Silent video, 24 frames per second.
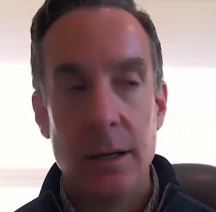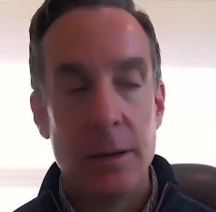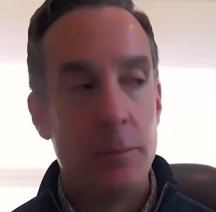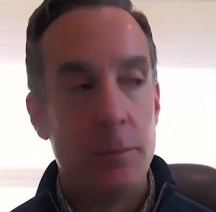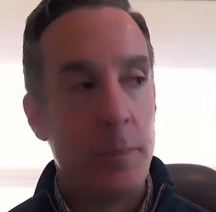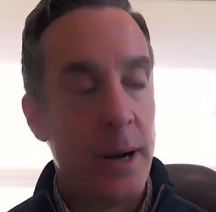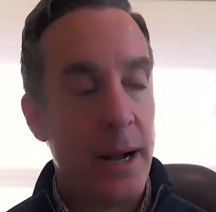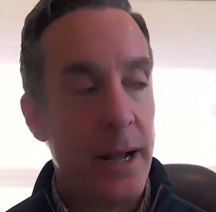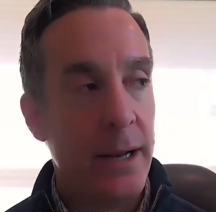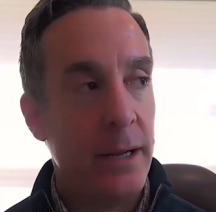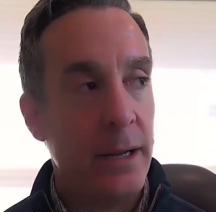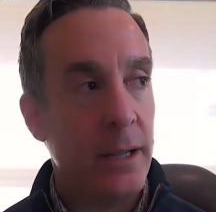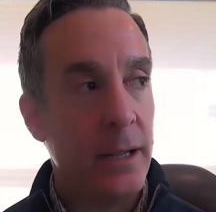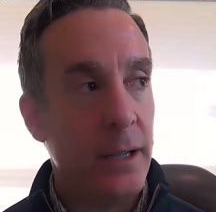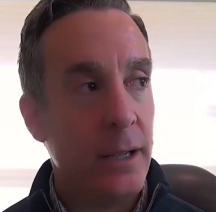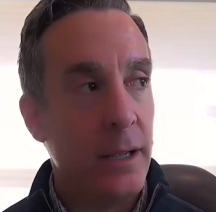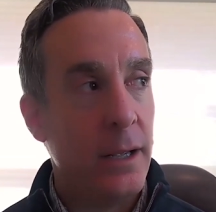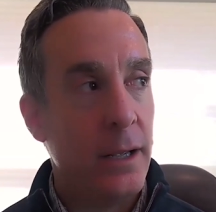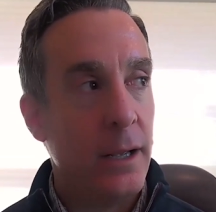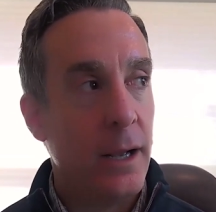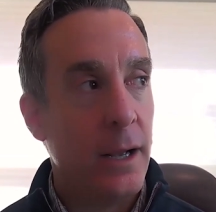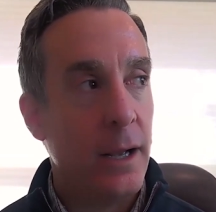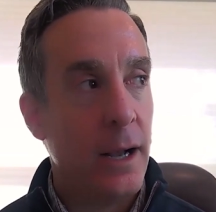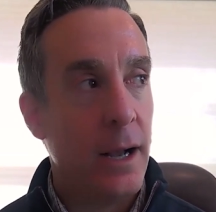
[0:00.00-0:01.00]
But
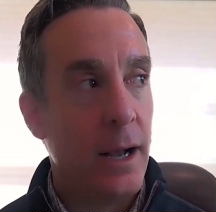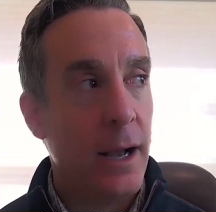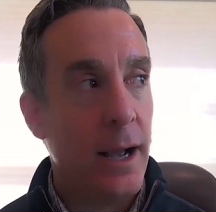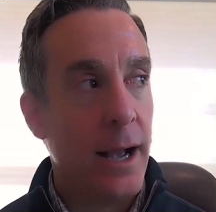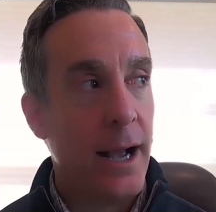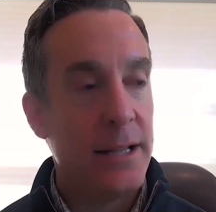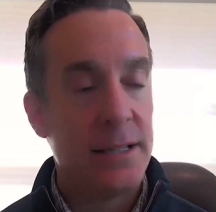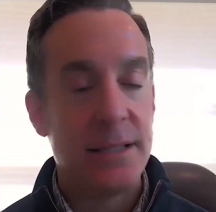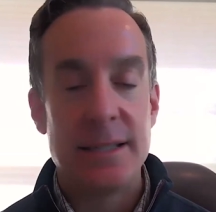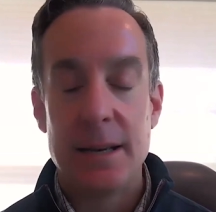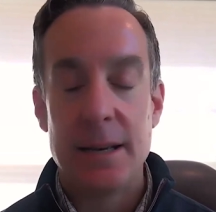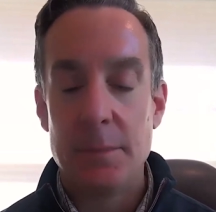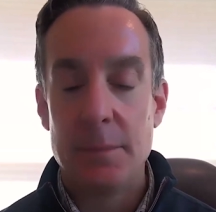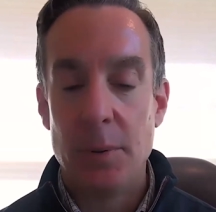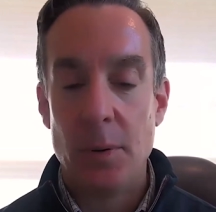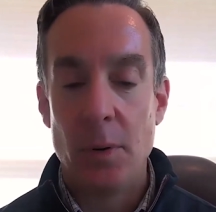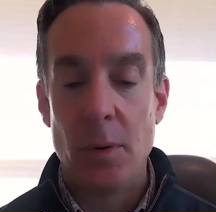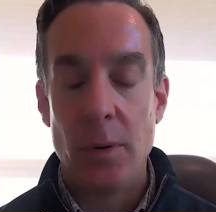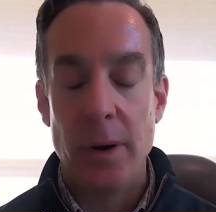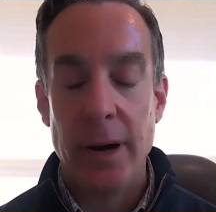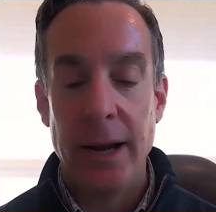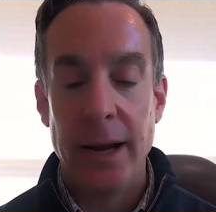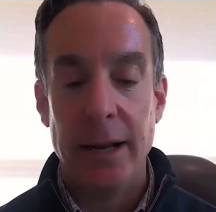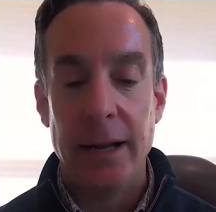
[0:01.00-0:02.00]
at some
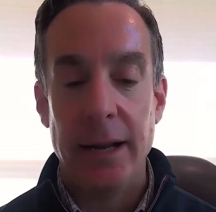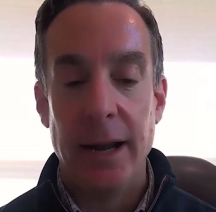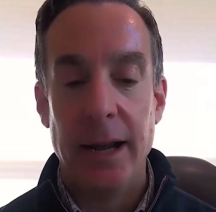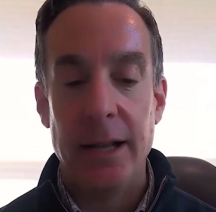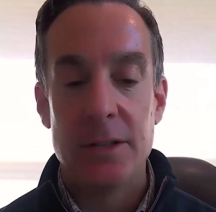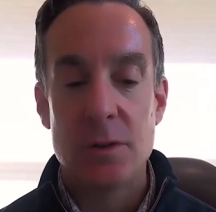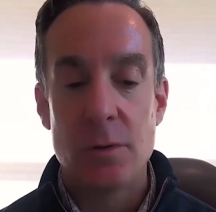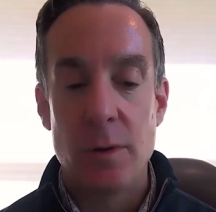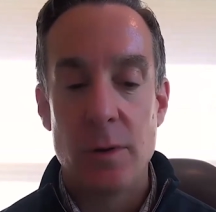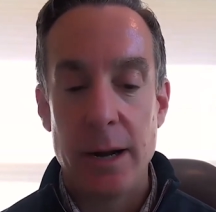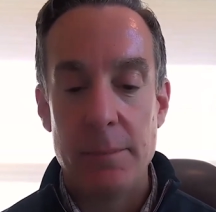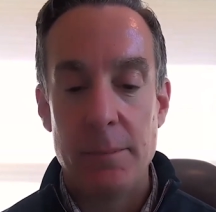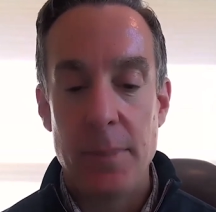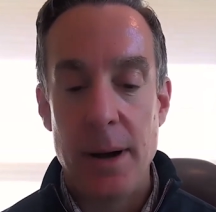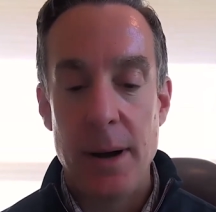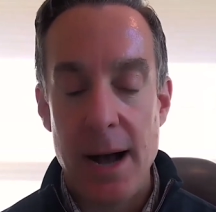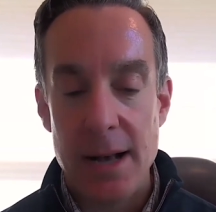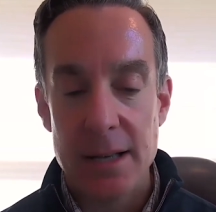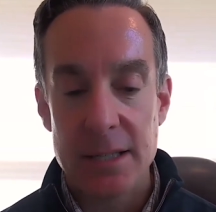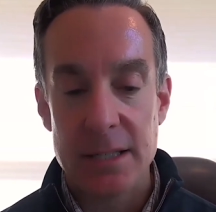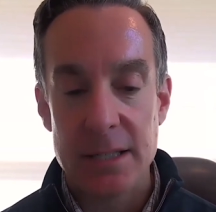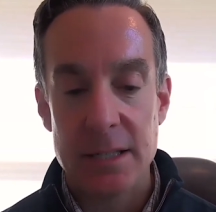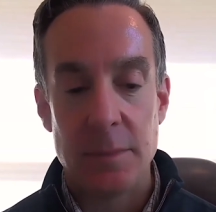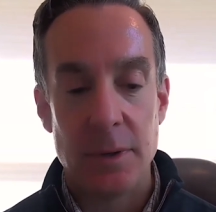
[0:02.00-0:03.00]
point, it's quite
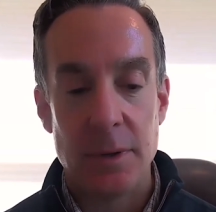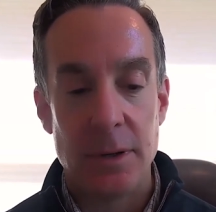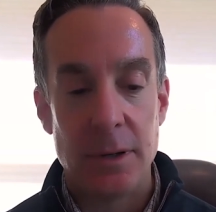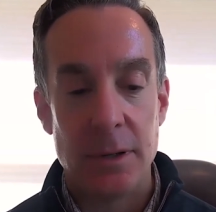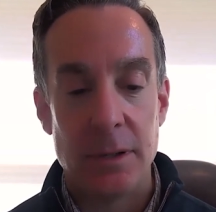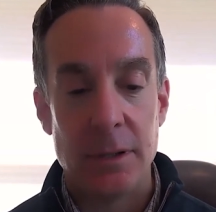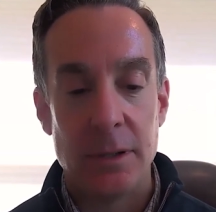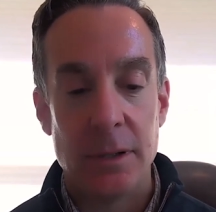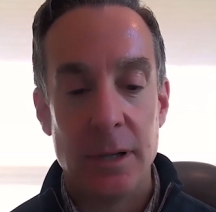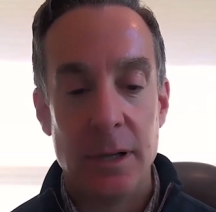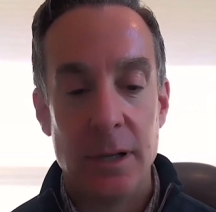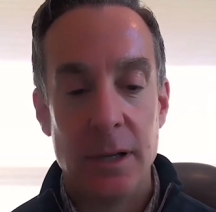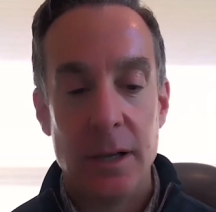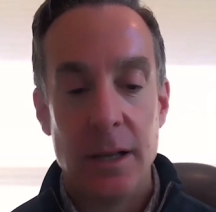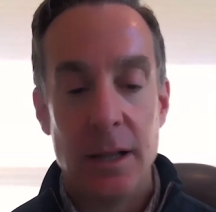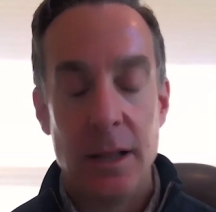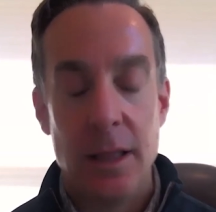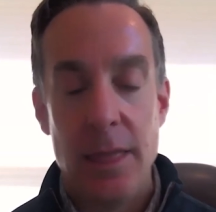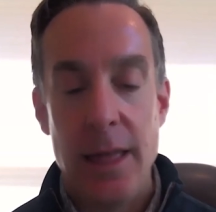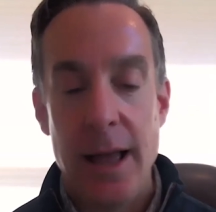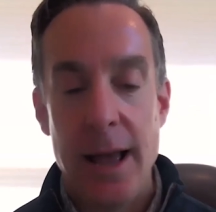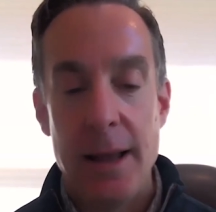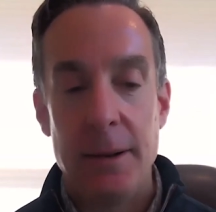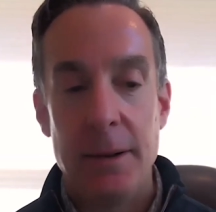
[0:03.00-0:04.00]
possible
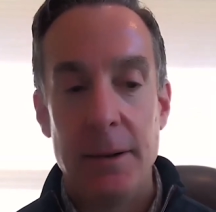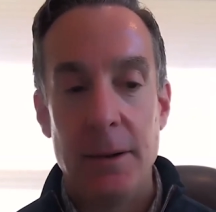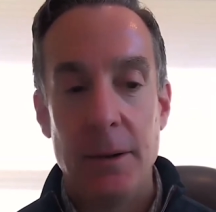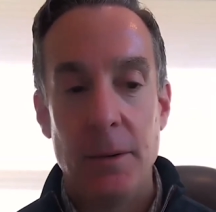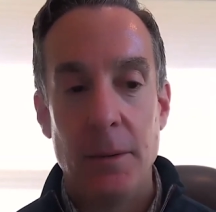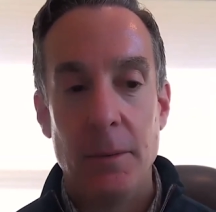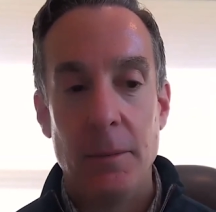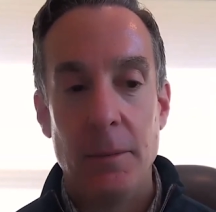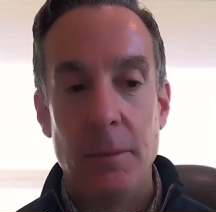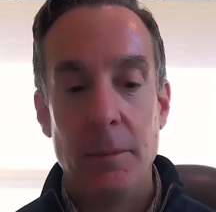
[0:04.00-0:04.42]
that